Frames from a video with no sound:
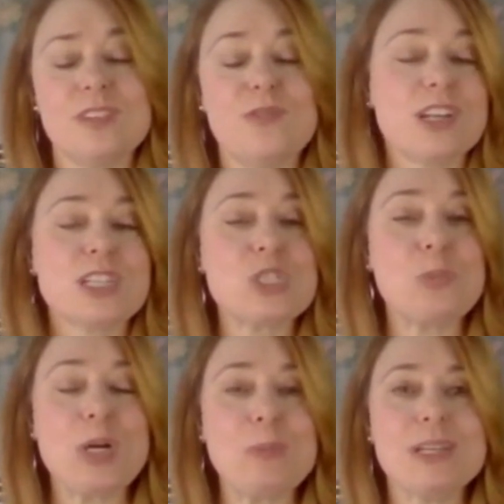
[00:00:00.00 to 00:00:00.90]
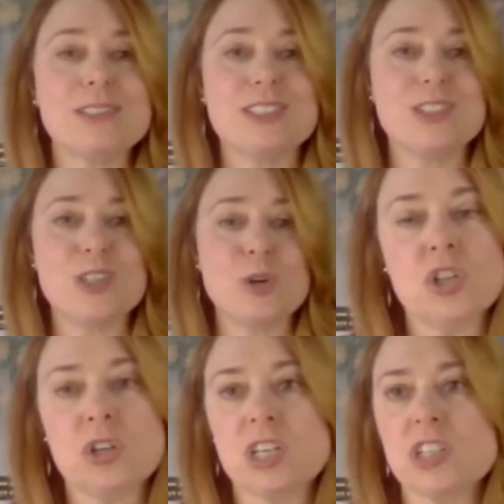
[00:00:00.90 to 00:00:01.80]
fun experiment to do.
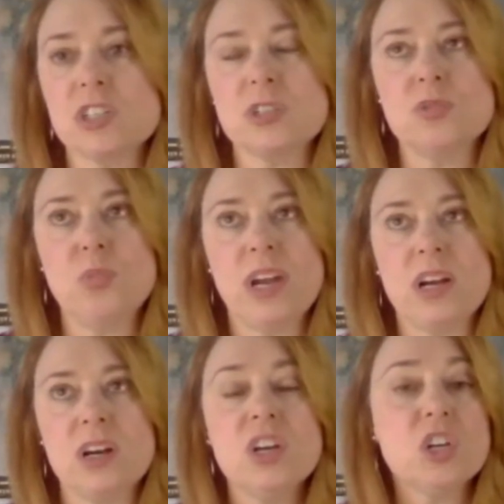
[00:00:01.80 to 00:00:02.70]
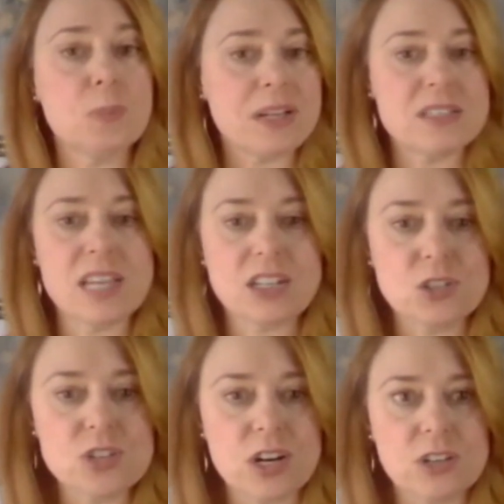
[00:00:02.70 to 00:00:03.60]
You're going to learn where your best
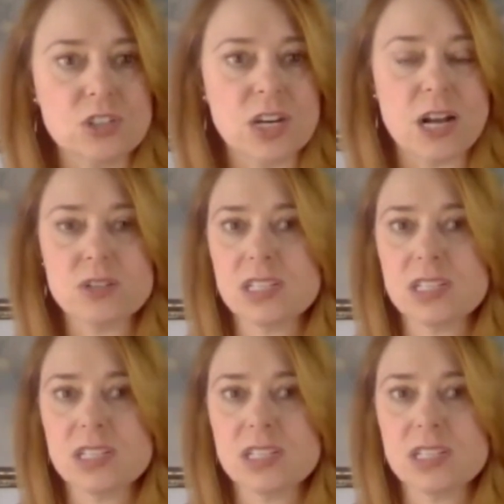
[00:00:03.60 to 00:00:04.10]
sectors are in your house.